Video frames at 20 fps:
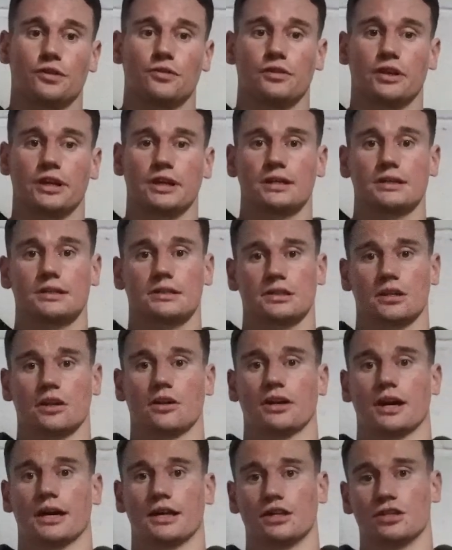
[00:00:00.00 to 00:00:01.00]
the rings,
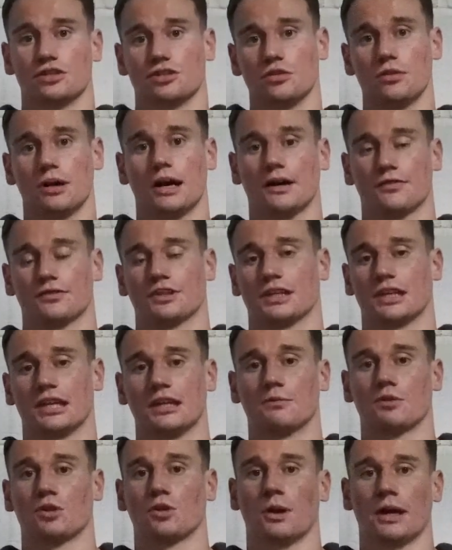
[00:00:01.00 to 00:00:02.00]
okay, you do have to
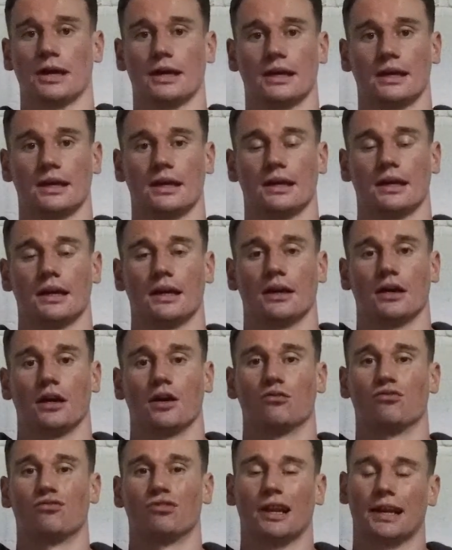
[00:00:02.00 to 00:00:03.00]
keep quite
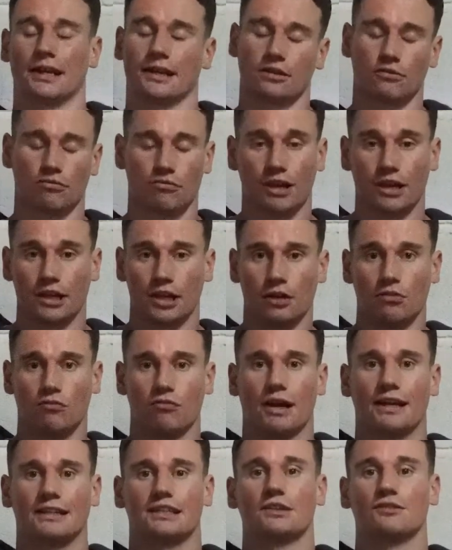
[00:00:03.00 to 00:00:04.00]

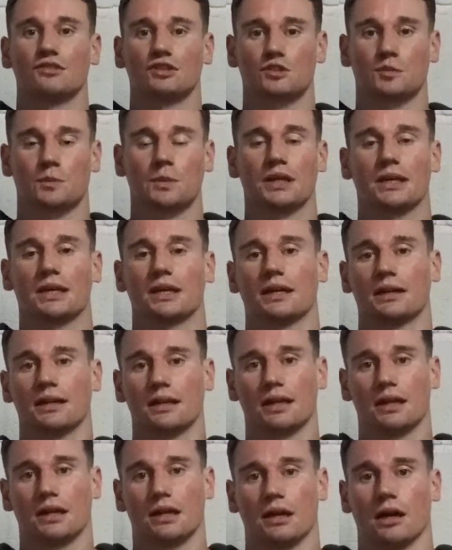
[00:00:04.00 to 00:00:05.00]
relatively speaking,
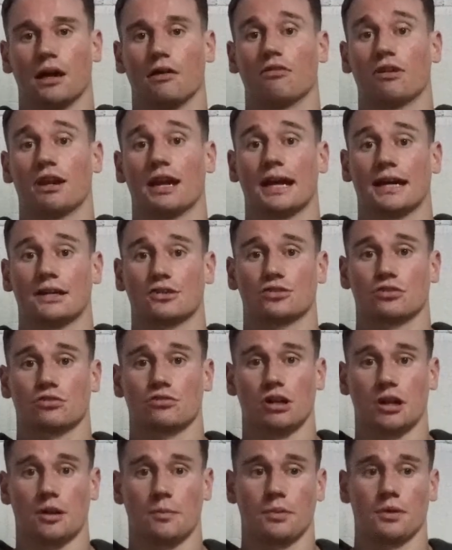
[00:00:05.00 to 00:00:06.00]
a relaxed
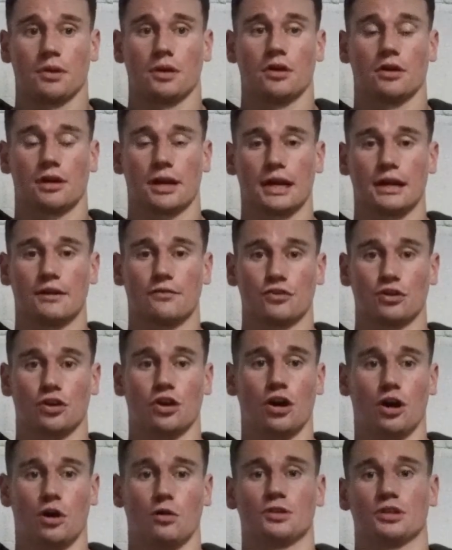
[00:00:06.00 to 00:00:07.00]
grip. Okay, if
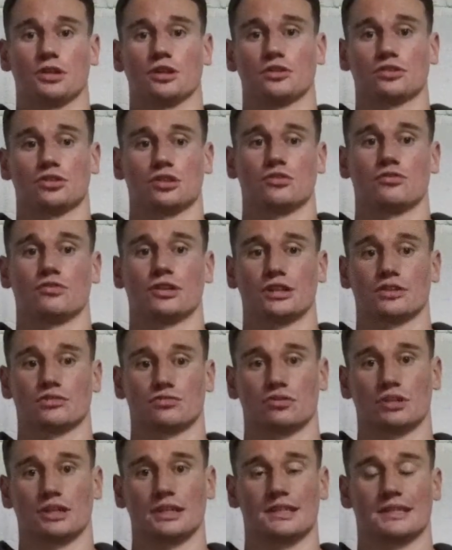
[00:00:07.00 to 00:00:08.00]
you're holding onto the rings
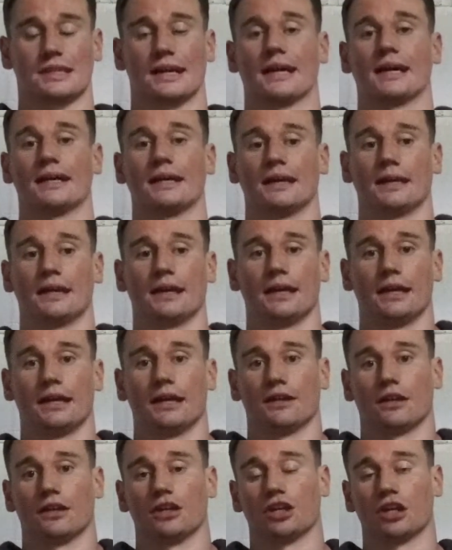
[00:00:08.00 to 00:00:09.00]
really tight,
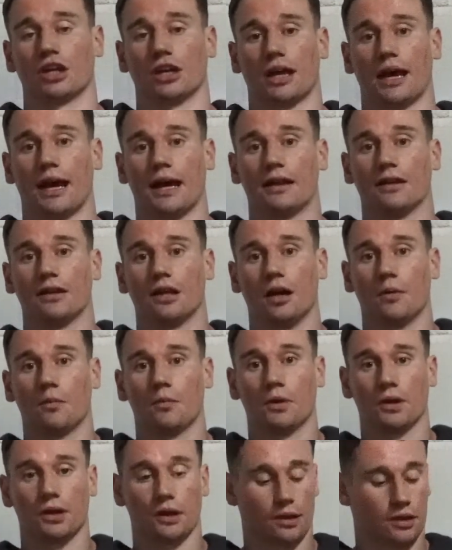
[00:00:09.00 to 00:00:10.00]
then you're going to end up
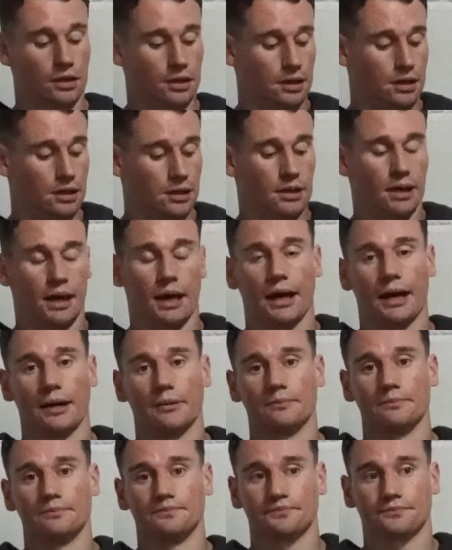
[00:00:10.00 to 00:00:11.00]
with
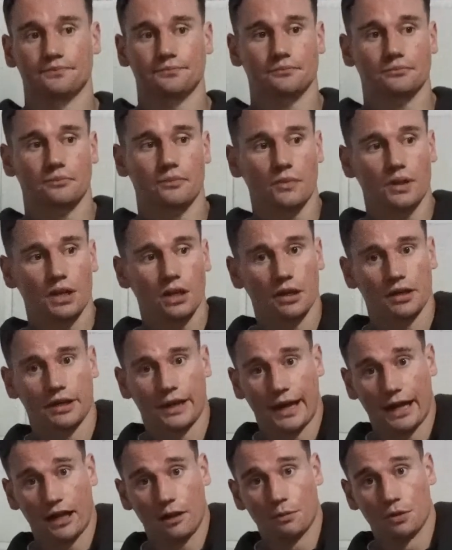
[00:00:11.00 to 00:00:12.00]

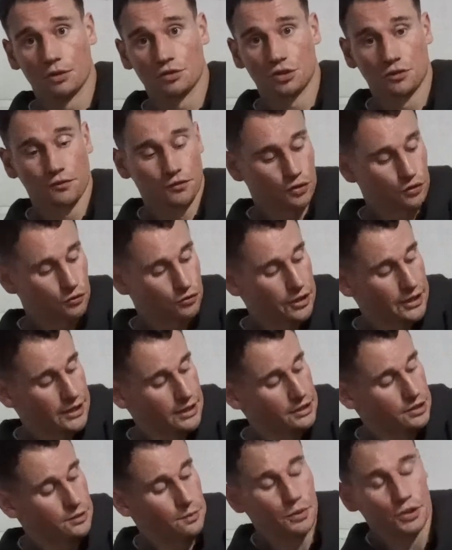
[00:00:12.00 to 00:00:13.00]
your elbows over the
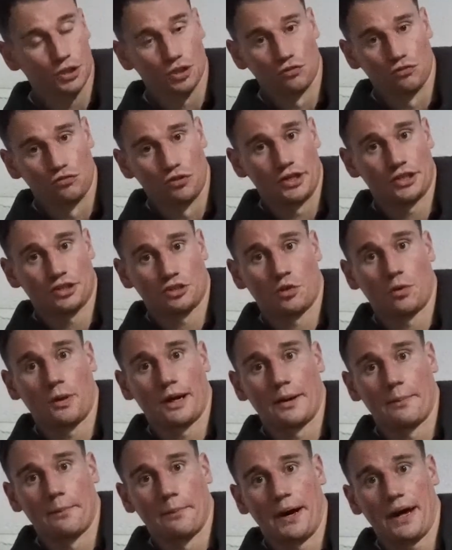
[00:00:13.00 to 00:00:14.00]
rings, but your wrist
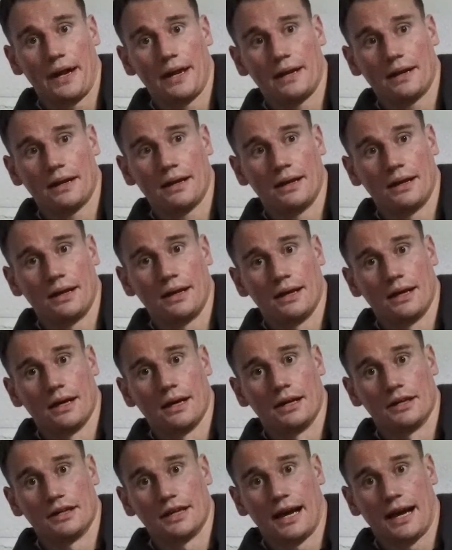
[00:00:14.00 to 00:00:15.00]
quite bent,
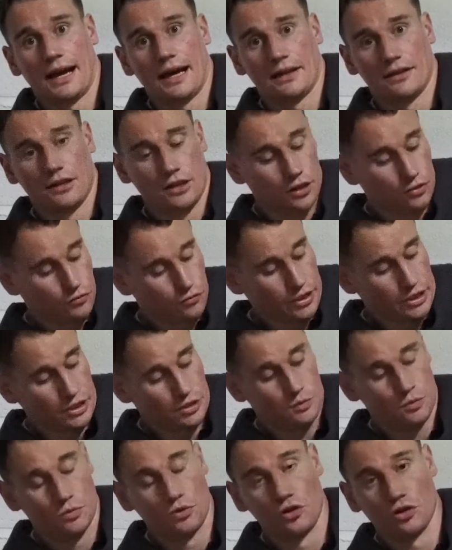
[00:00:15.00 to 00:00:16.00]
and your hand and the
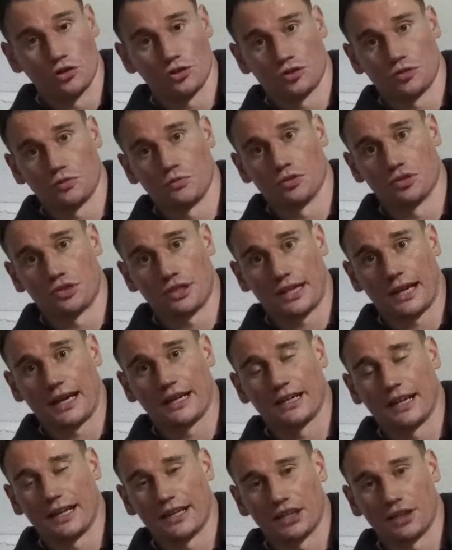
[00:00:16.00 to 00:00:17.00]
rings more towards the
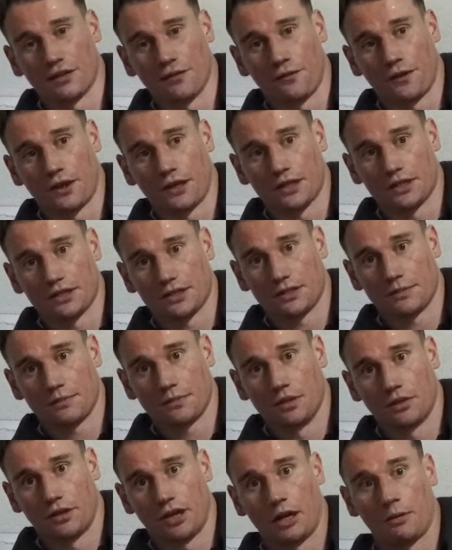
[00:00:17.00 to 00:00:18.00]
kind of like your fingers.
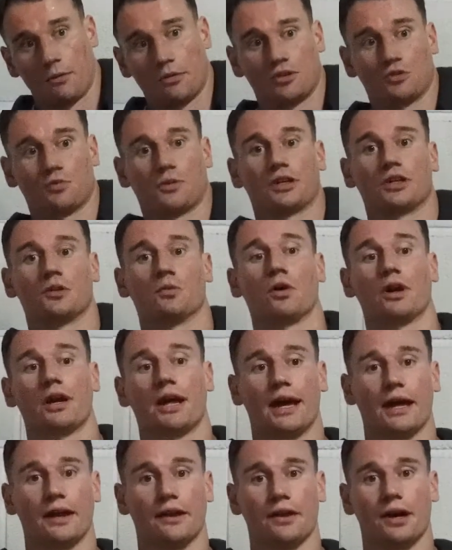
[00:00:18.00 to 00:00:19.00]
Okay, whereas where you want
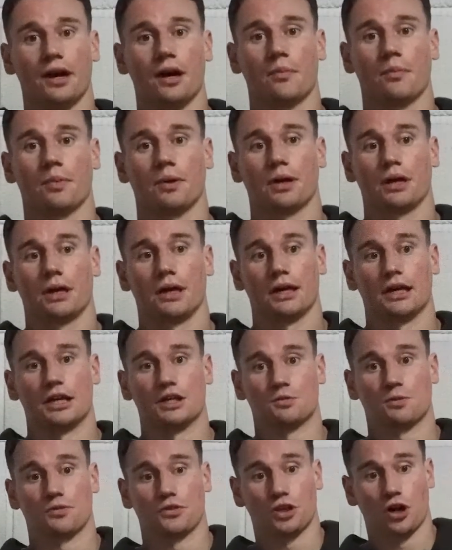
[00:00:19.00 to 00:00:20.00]
to end up
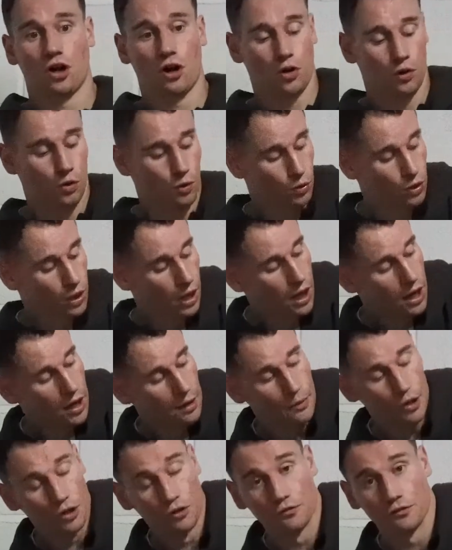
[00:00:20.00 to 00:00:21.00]
is with your whole
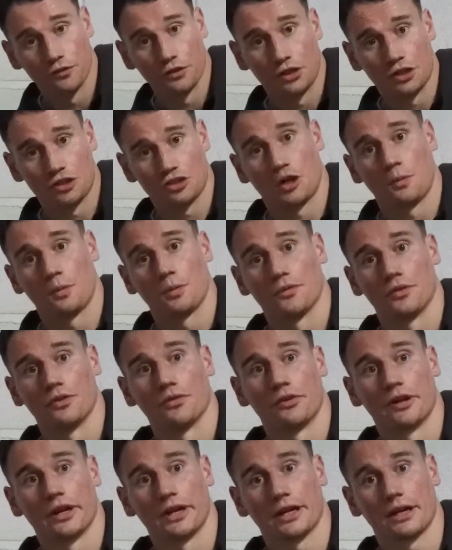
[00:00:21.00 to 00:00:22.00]
arm over the top of the
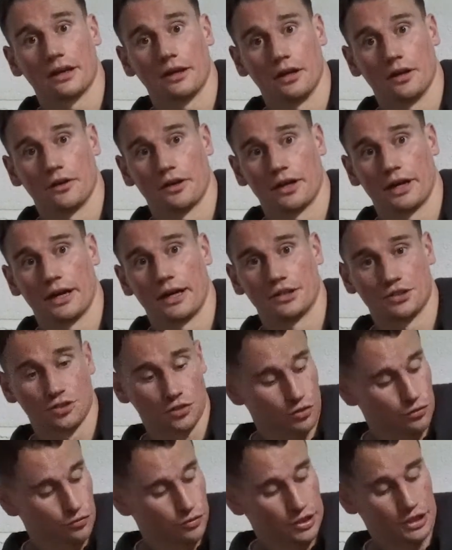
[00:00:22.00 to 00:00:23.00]
ring. Okay,
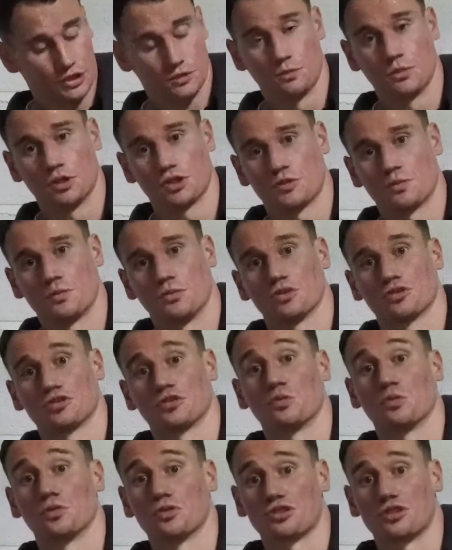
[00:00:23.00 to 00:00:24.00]
so the ring's much more
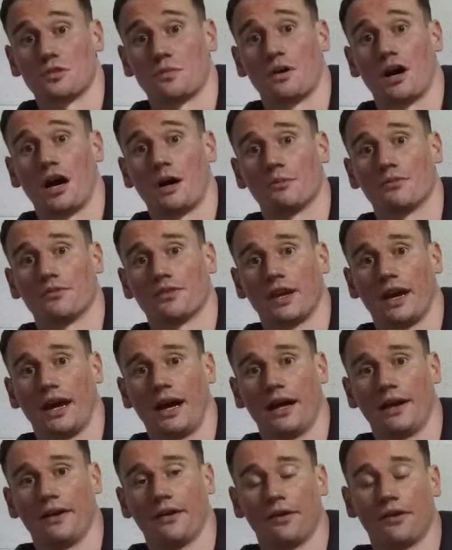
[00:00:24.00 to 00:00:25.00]
towards the palm of your
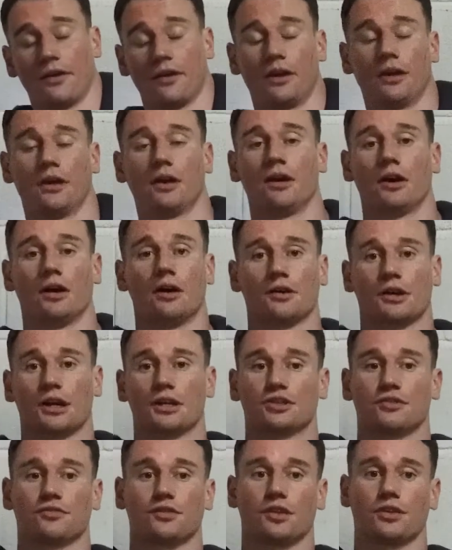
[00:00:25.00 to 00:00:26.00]
hand. Okay,
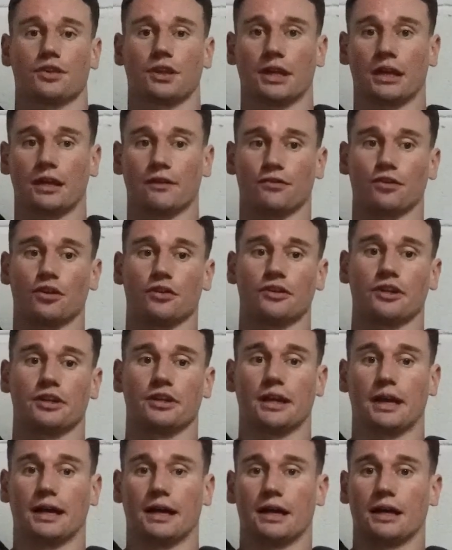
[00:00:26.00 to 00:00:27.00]
so if you're
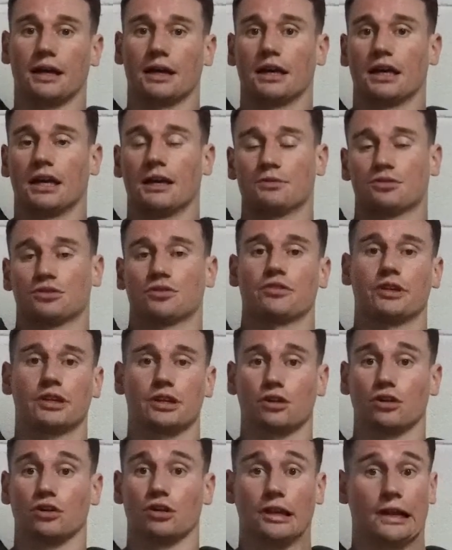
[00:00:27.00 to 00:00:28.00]
in that hips to
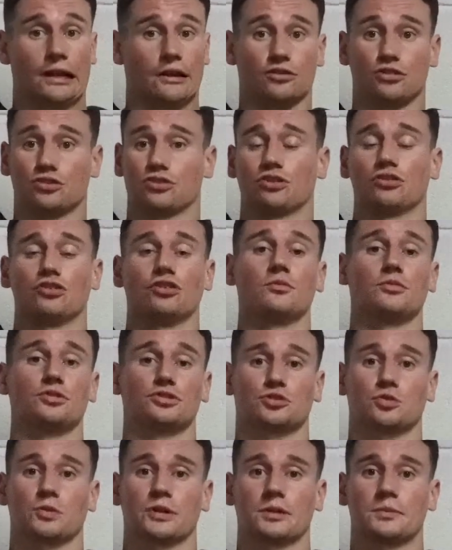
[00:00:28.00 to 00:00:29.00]
ring or that just a normal
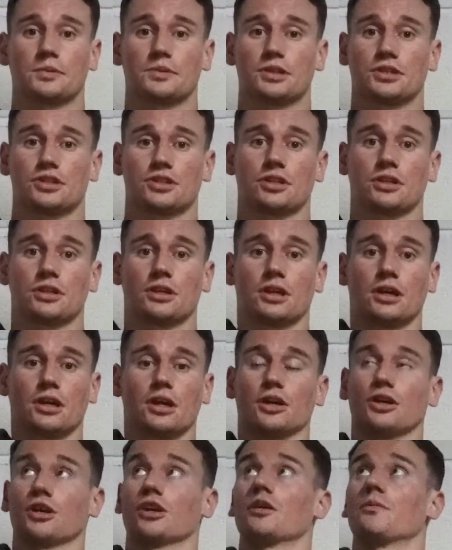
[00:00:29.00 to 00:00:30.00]
swing position,
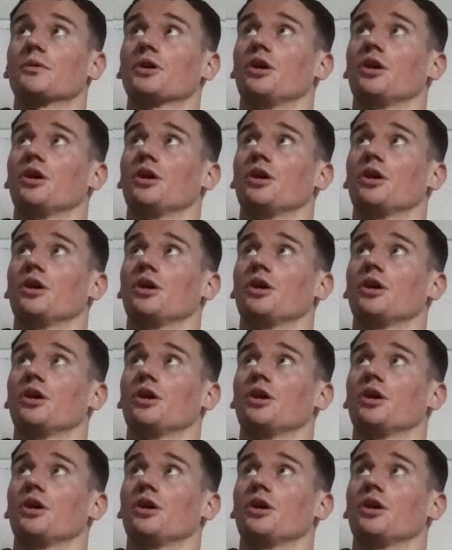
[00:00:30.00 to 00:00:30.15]
you're going to be